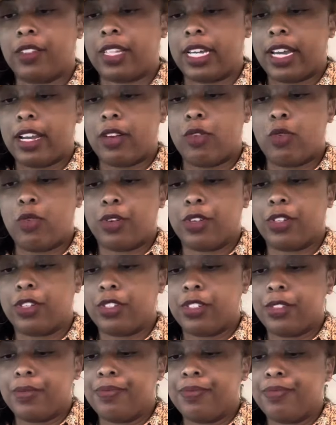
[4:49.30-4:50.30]
that I
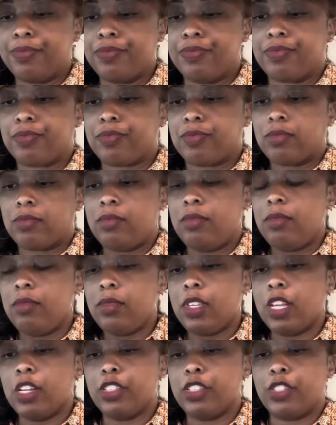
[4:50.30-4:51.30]
ordered.
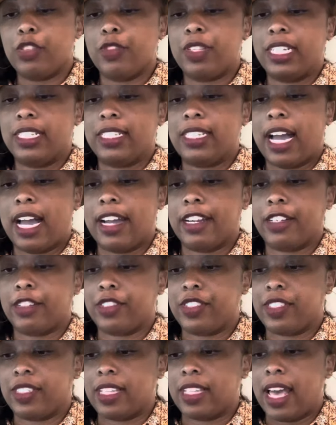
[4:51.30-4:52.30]
So the entire
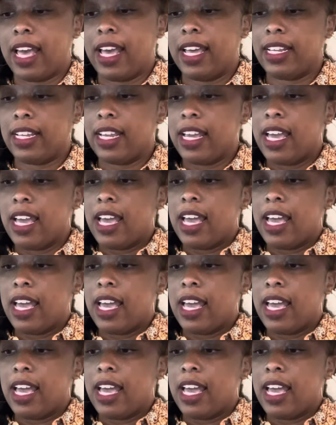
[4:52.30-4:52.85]
set